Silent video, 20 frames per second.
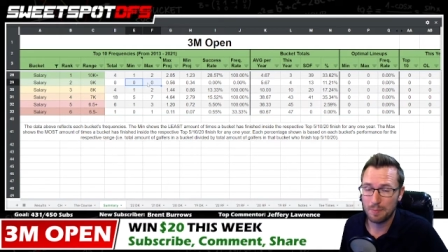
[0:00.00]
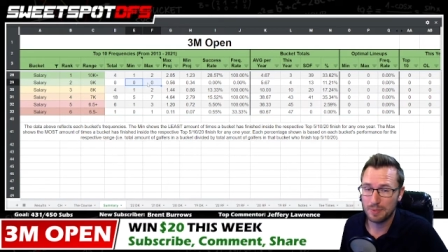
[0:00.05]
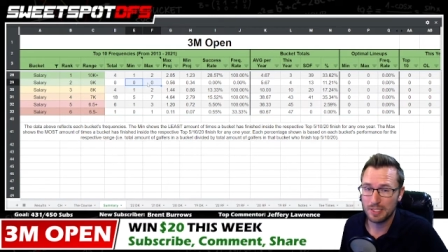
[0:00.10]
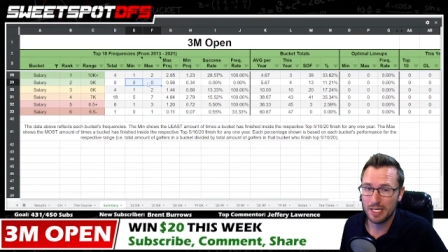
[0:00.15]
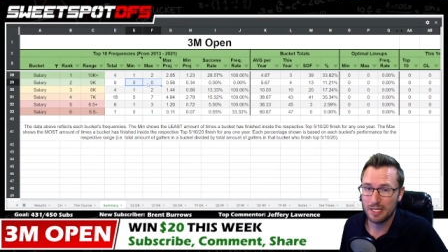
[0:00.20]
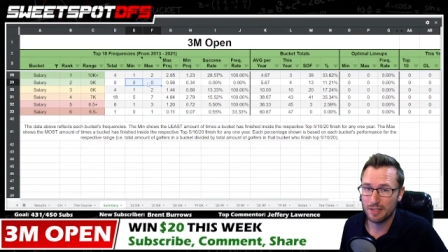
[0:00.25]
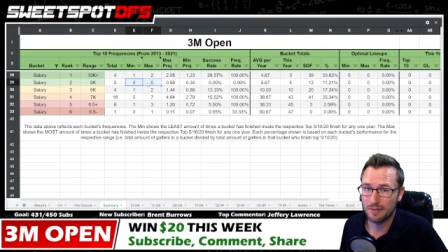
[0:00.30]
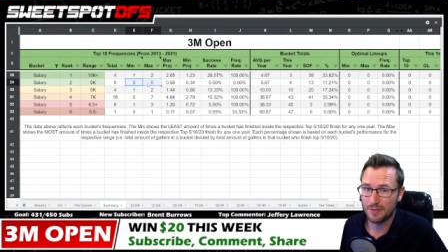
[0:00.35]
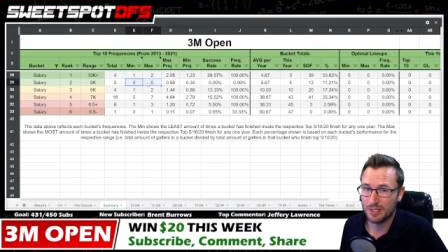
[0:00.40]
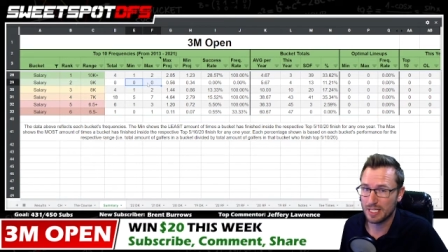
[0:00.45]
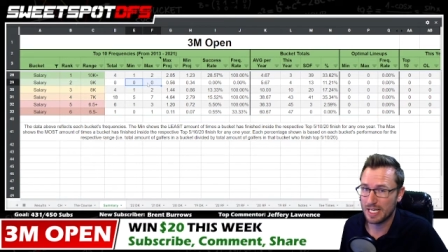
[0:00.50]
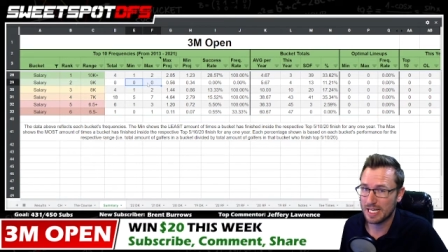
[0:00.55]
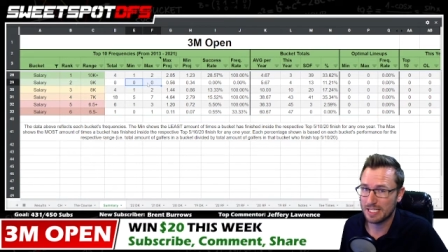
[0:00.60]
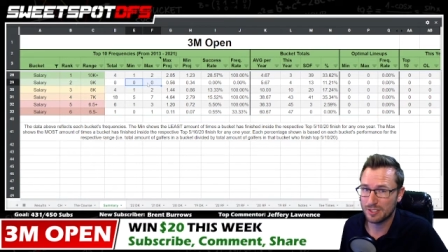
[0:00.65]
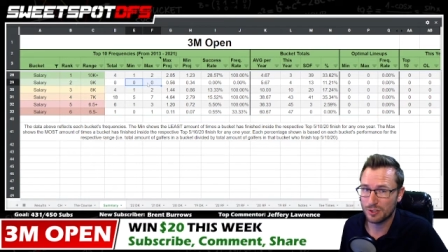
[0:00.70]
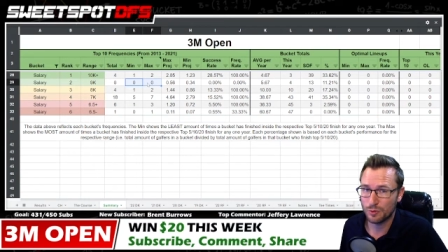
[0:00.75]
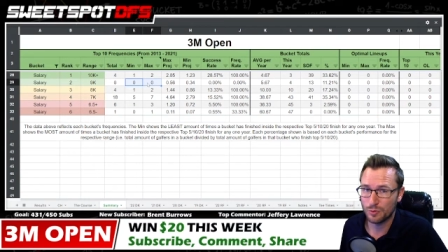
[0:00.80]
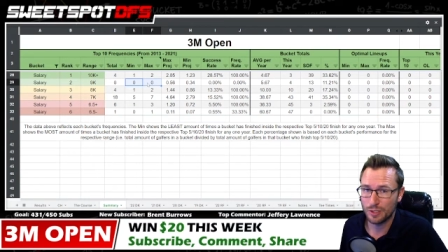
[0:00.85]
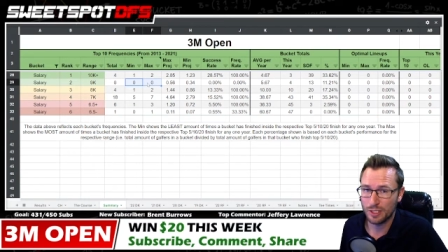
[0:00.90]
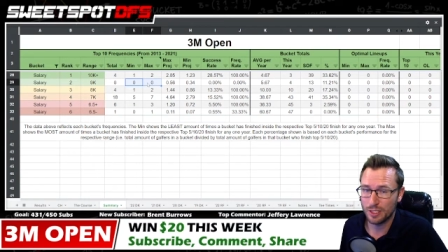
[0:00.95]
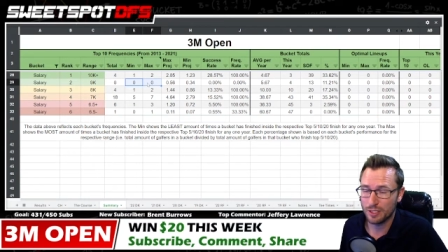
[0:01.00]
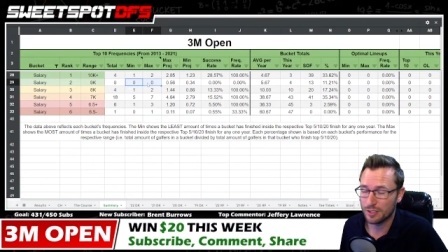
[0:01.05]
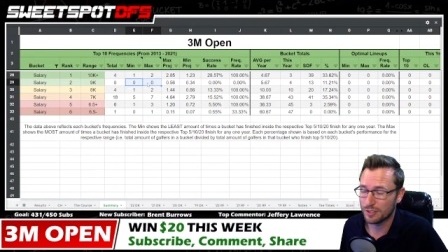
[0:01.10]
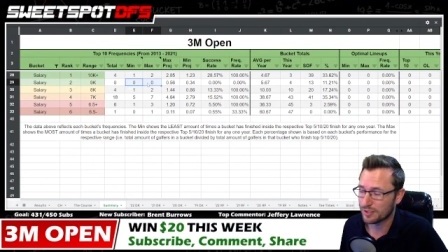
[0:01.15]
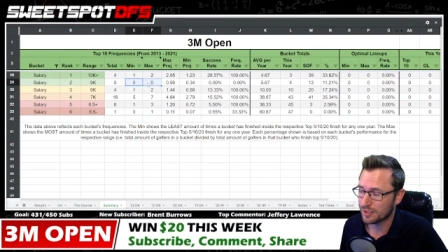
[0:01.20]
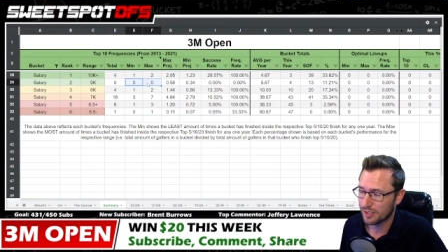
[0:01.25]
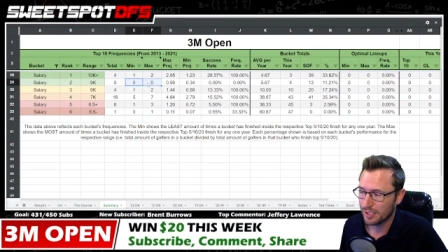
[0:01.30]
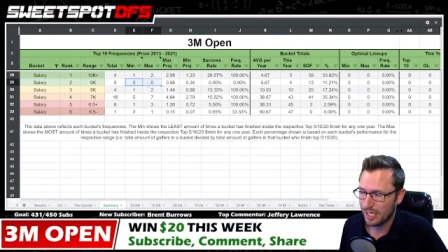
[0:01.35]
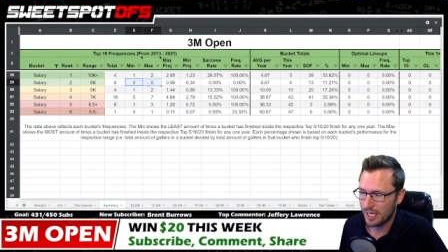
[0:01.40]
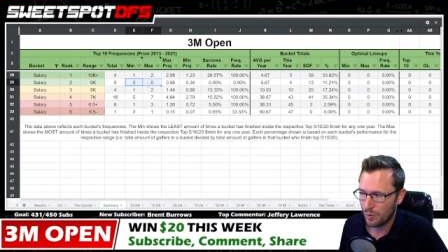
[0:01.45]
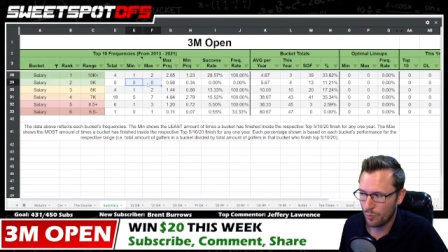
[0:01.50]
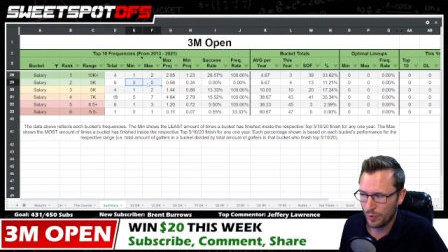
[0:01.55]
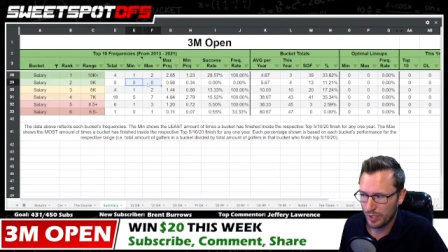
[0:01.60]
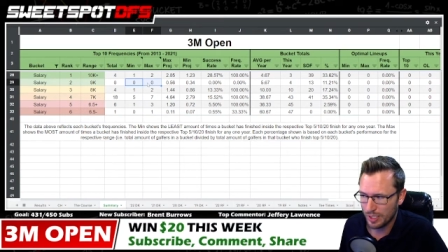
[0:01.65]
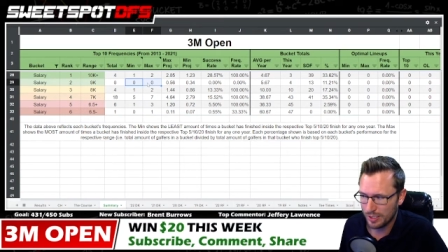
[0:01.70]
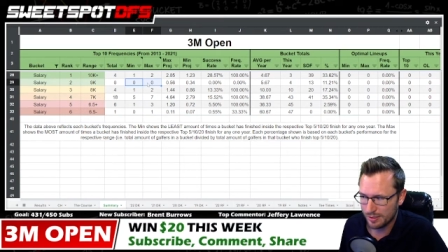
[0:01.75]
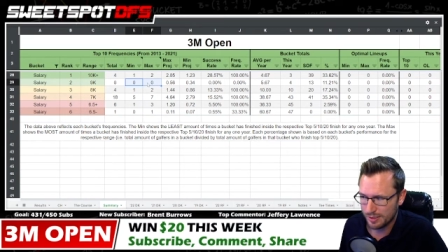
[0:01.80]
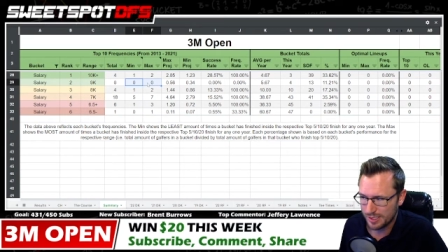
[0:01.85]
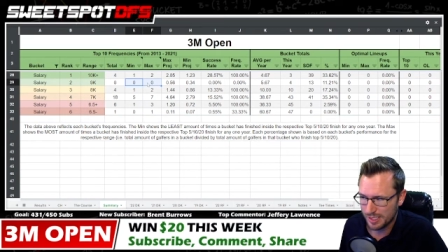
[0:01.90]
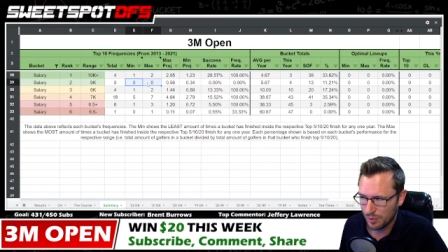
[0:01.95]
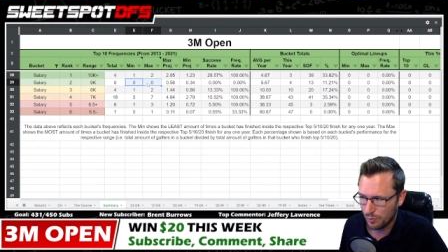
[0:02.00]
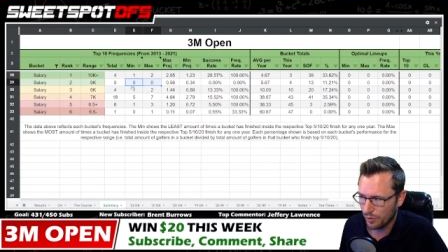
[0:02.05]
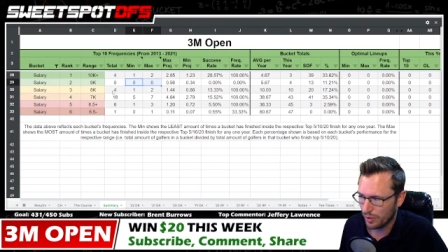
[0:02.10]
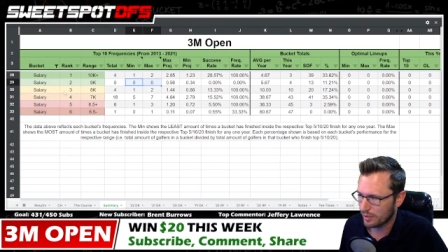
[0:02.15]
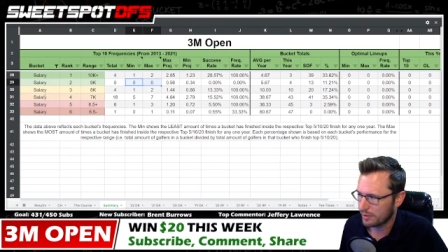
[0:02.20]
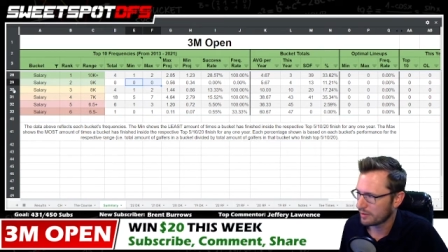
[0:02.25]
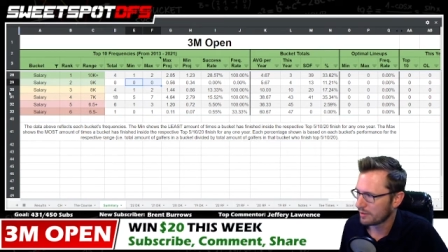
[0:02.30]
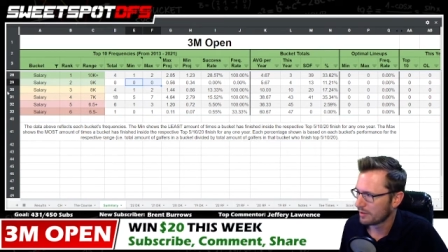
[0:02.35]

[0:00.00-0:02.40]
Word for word: 10 of the last three years and we didn't see one.